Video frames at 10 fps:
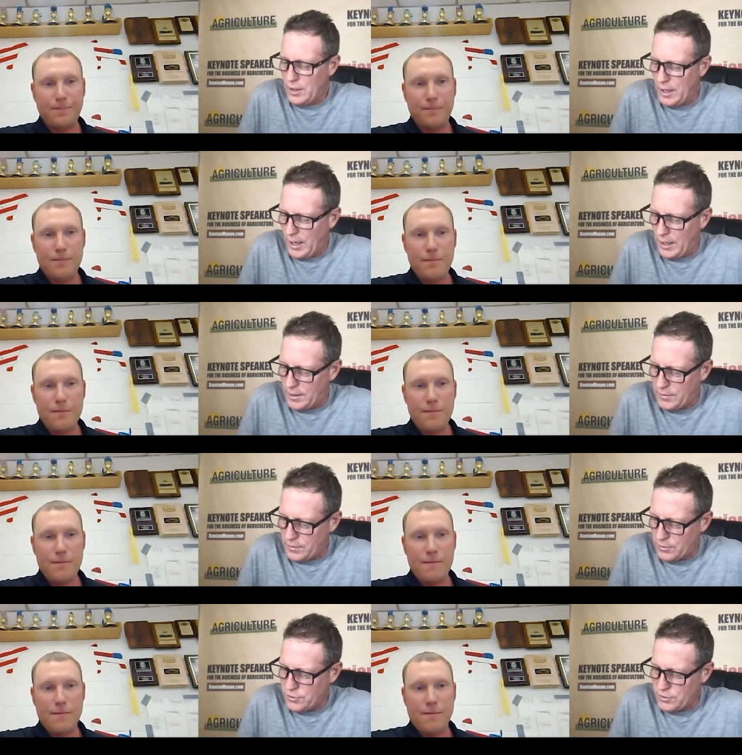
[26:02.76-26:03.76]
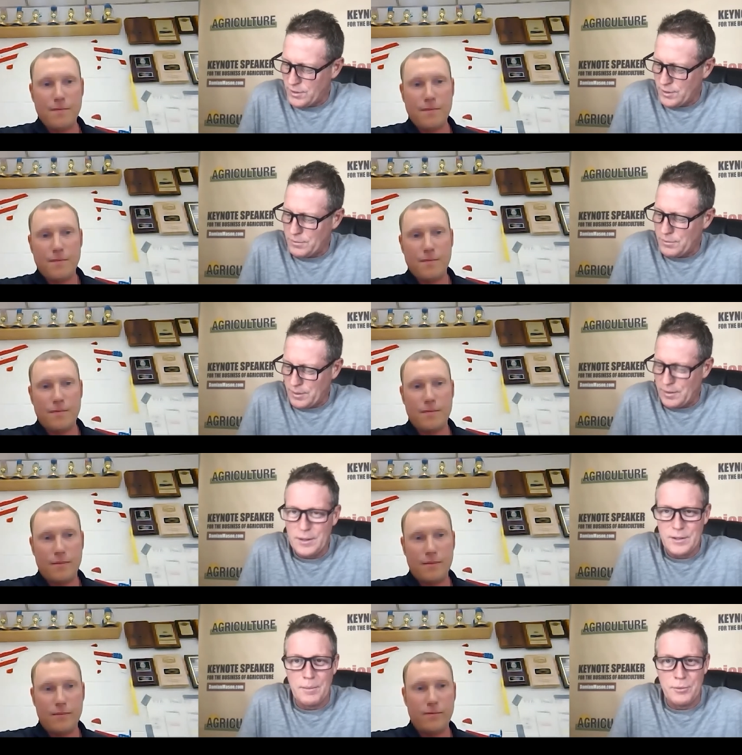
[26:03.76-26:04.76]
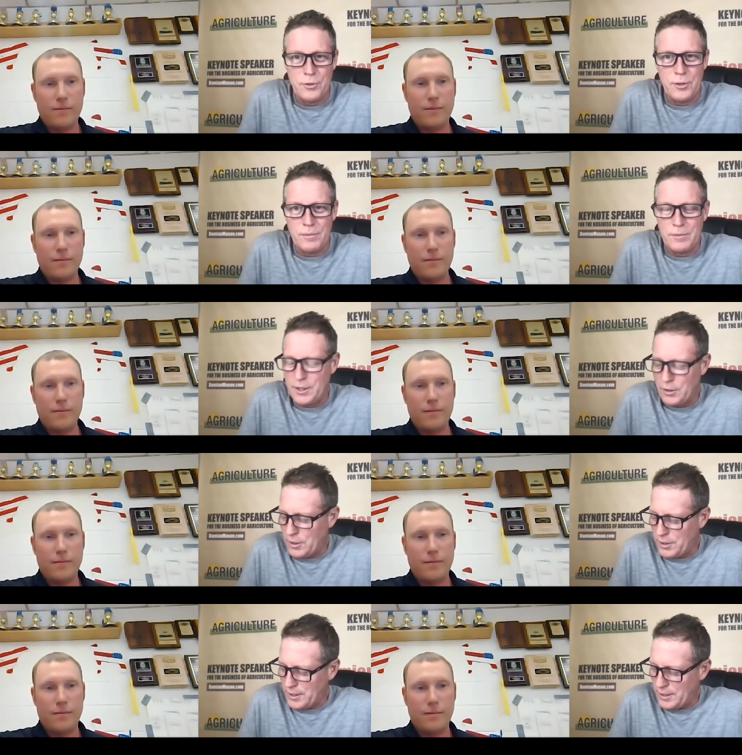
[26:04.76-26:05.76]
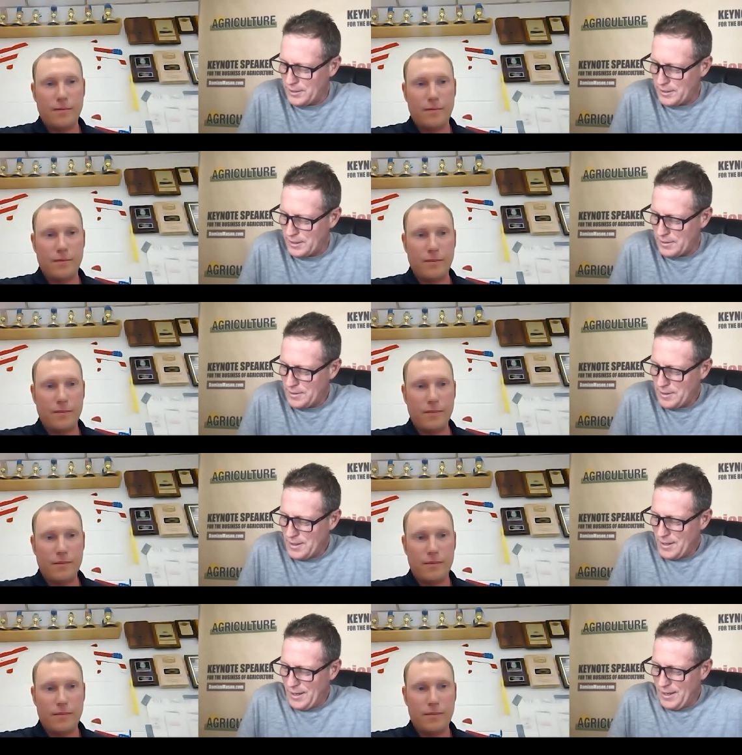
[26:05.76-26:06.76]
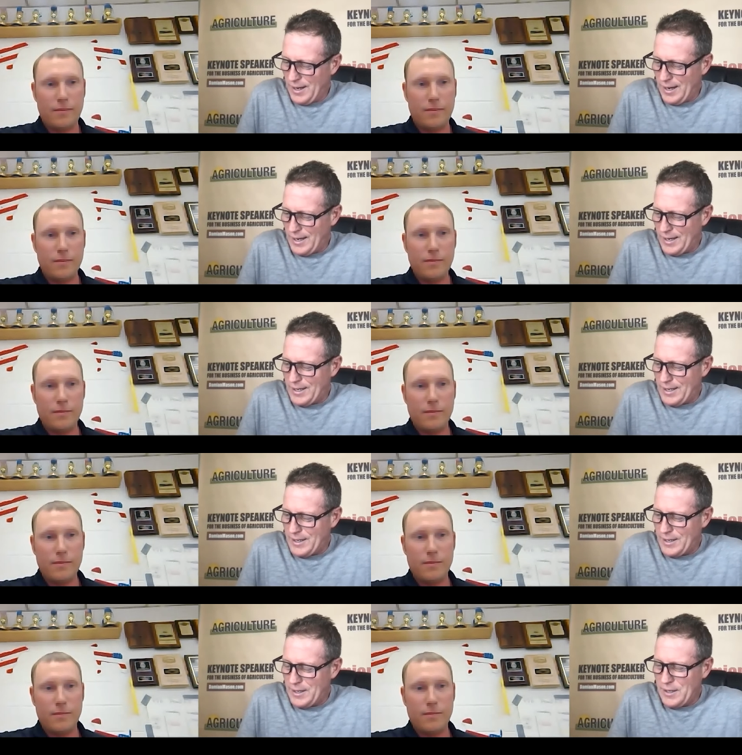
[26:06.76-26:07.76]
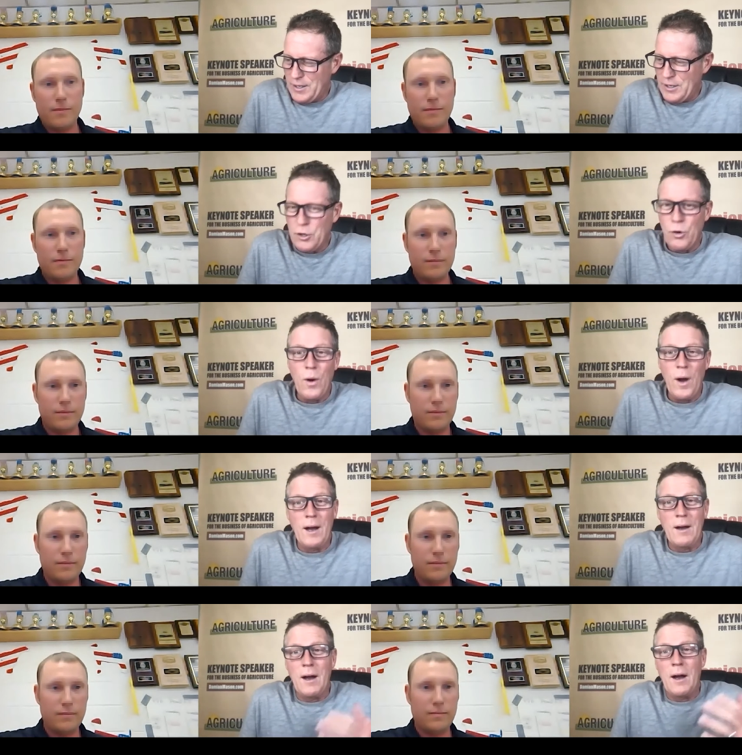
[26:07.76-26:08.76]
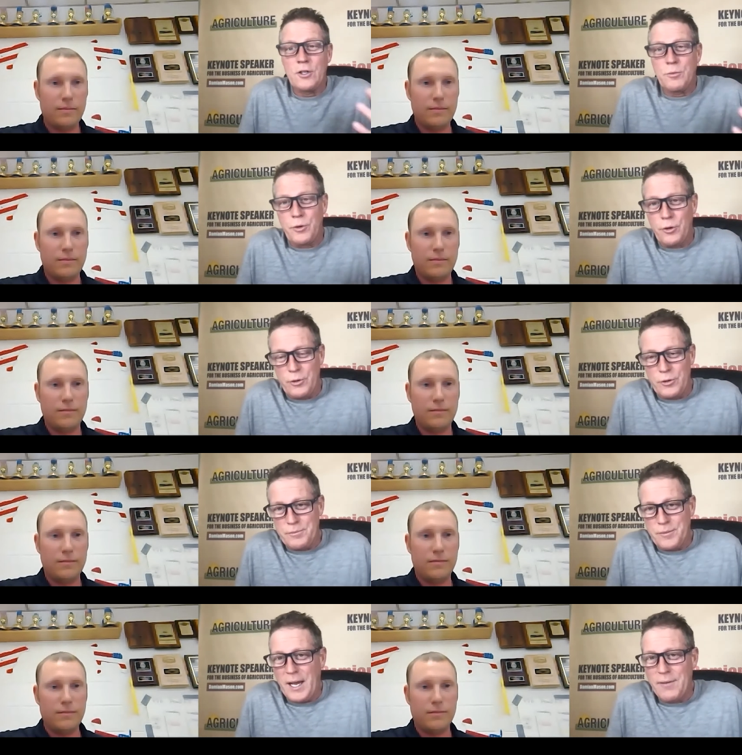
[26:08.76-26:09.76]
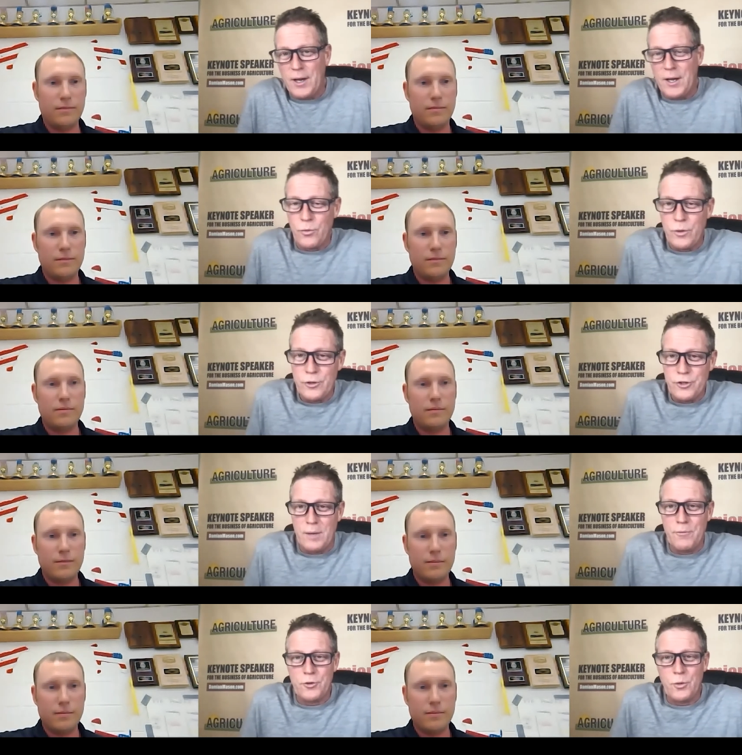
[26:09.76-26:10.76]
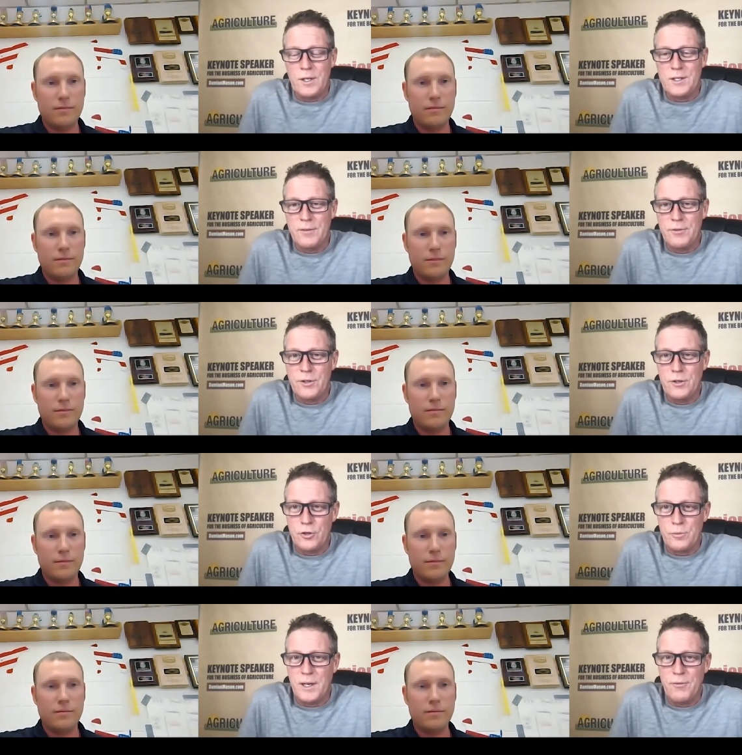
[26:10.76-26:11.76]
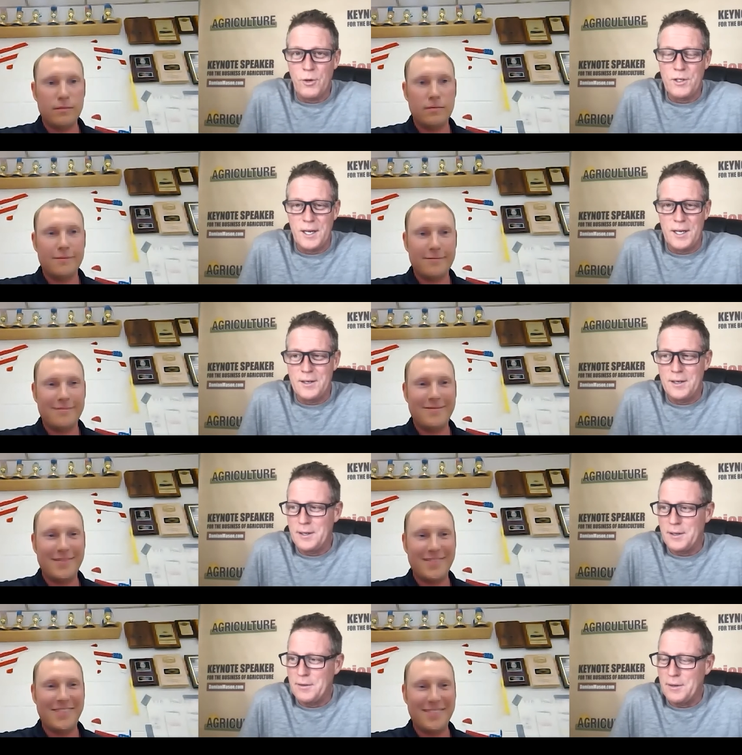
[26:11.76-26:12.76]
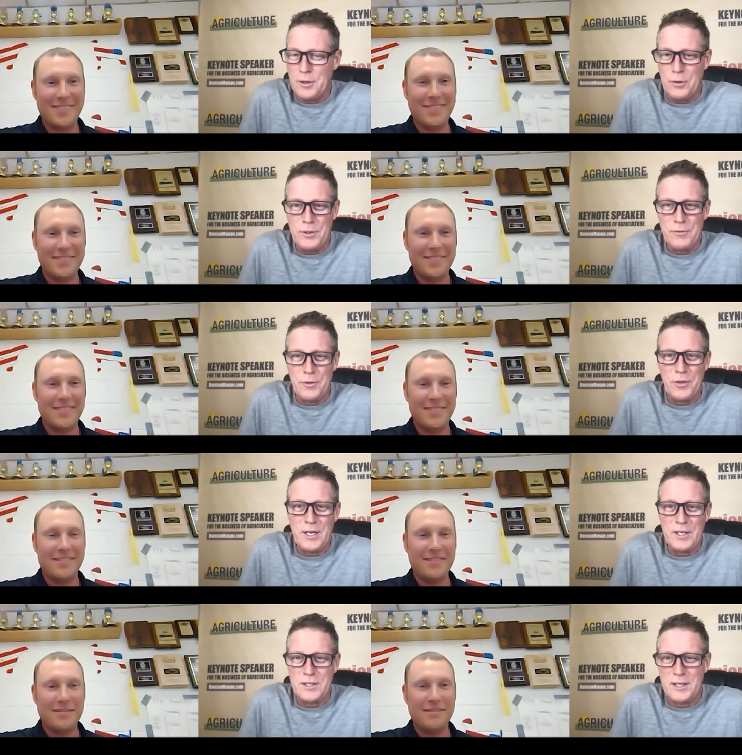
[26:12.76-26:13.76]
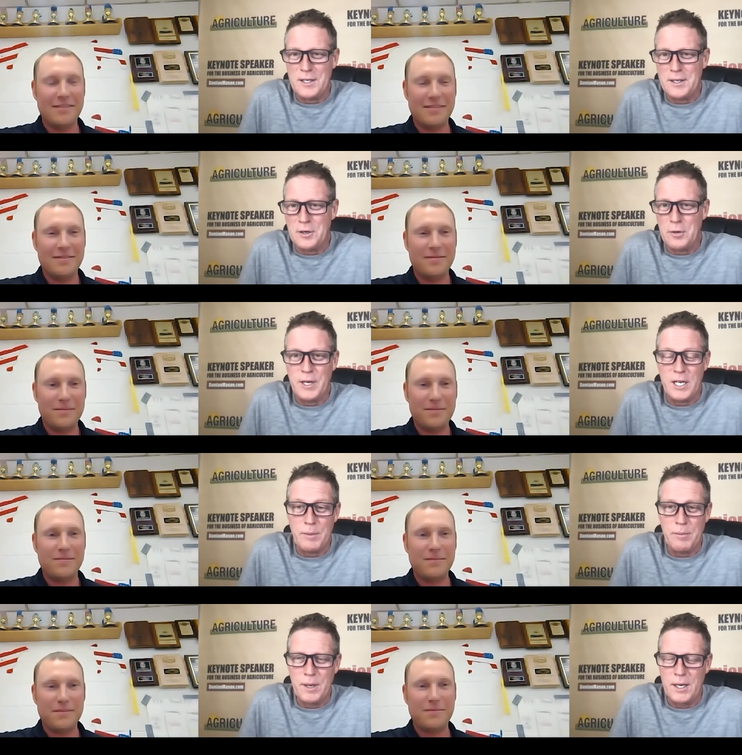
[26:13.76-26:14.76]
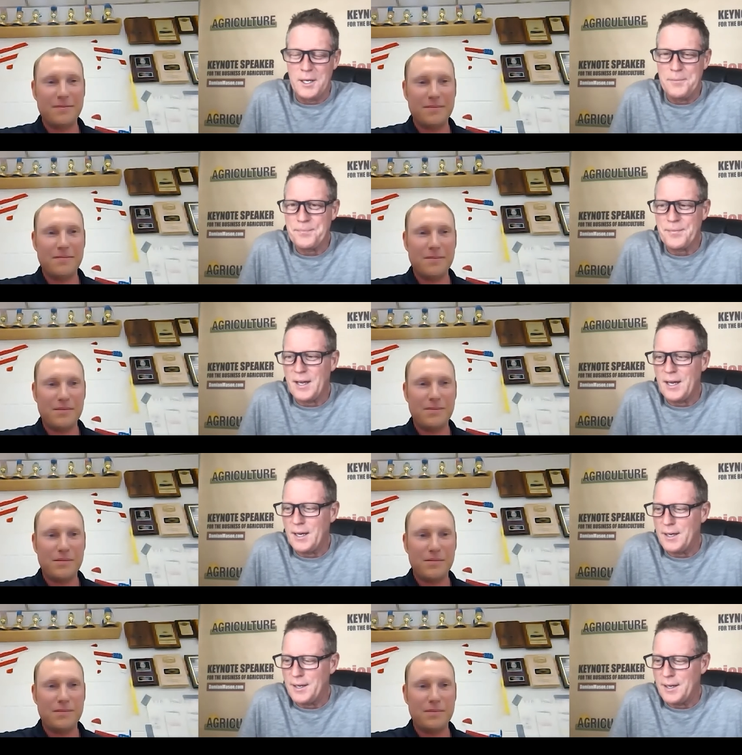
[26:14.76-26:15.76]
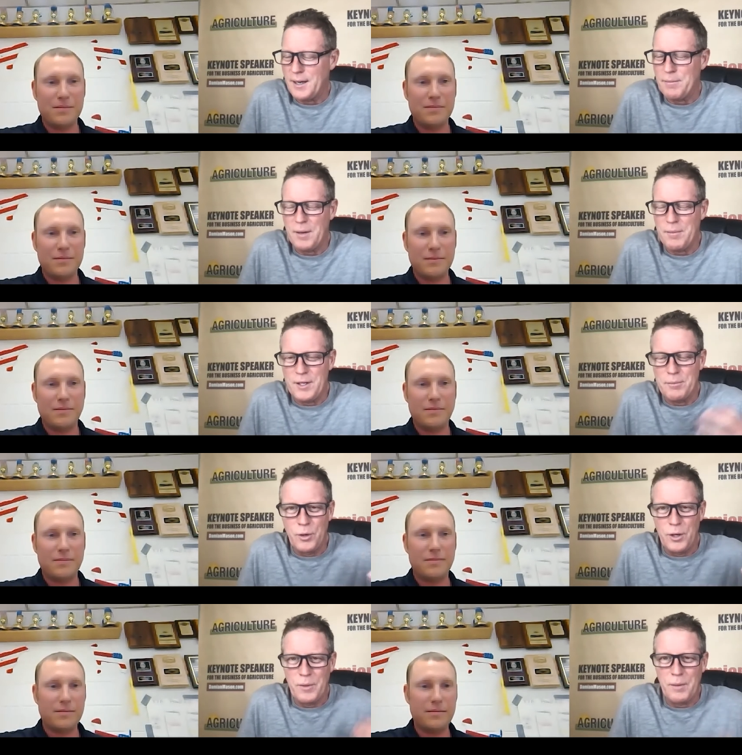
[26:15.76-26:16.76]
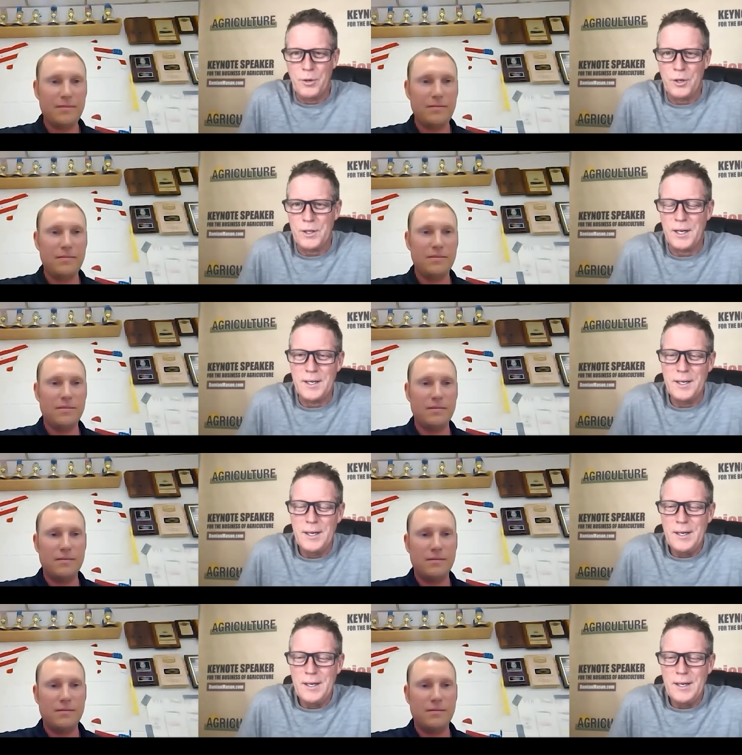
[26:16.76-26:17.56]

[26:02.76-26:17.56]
Speaker 1: Yeah, I, I think there's uh, that's absolutely dead on, and uh, and and you know entrepreneurialism. I haven't had a real job for 27 years, but I've always had uh, you know different things that uh, are making me money. And uh, I, I made the point in my book that I